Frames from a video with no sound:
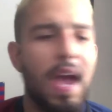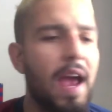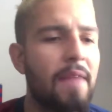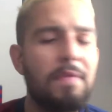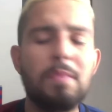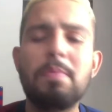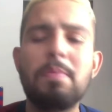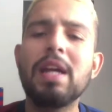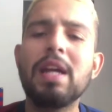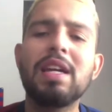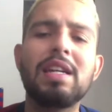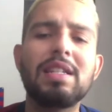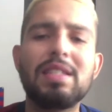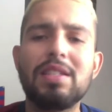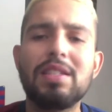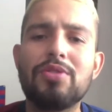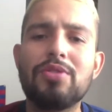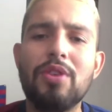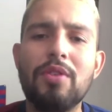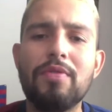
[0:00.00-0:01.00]
Everybody
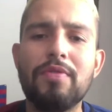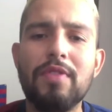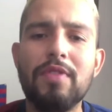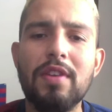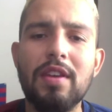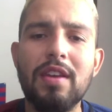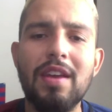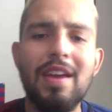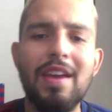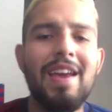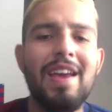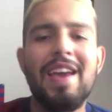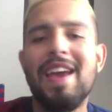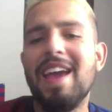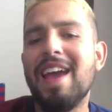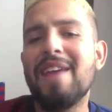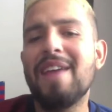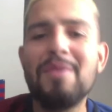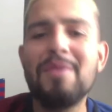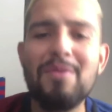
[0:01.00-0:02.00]
gets a trophy.
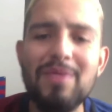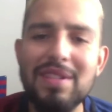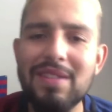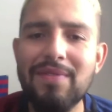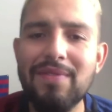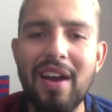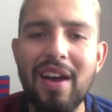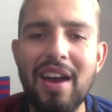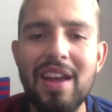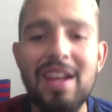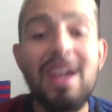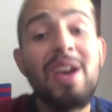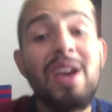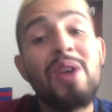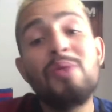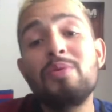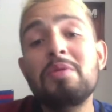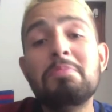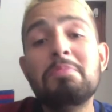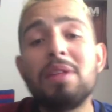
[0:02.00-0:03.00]
Everyone's
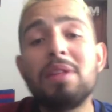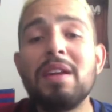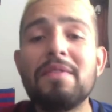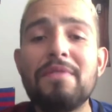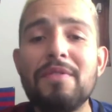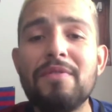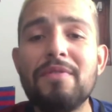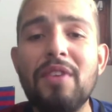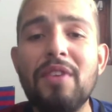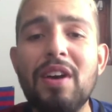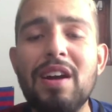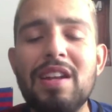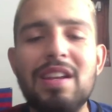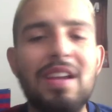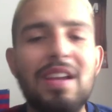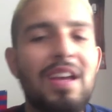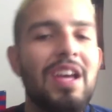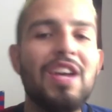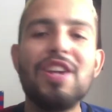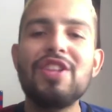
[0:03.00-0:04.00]
fine. We play for
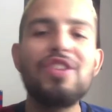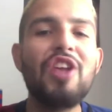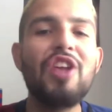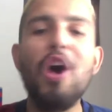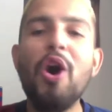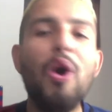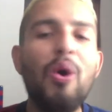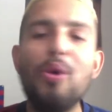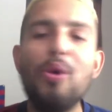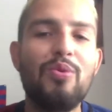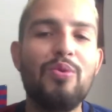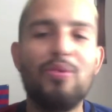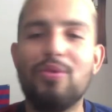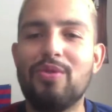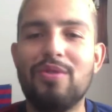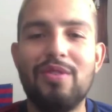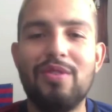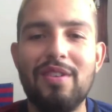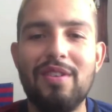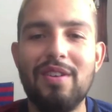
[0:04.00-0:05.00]
fun.
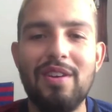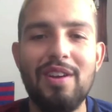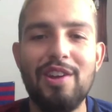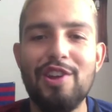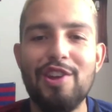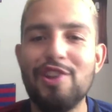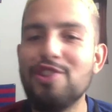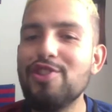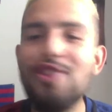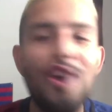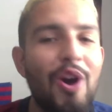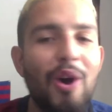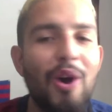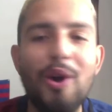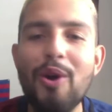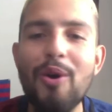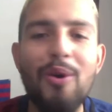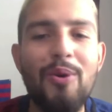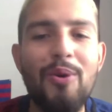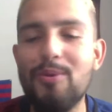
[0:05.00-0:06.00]
No.
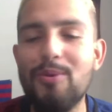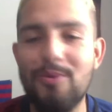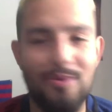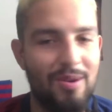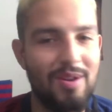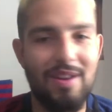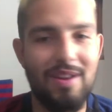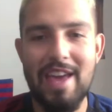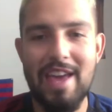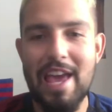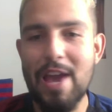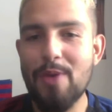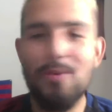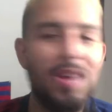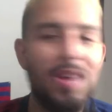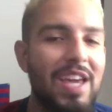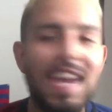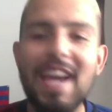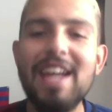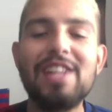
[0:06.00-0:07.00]
No.
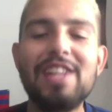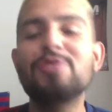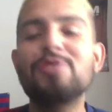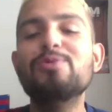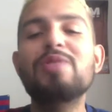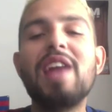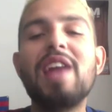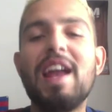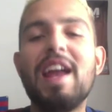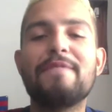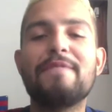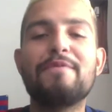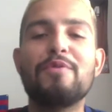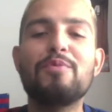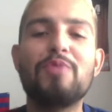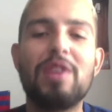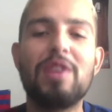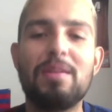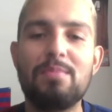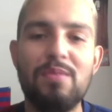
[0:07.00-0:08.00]
We can't do
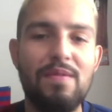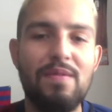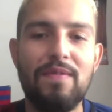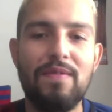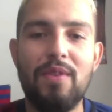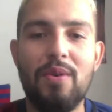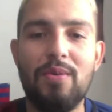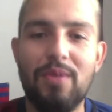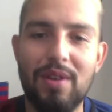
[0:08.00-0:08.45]
that if we want to move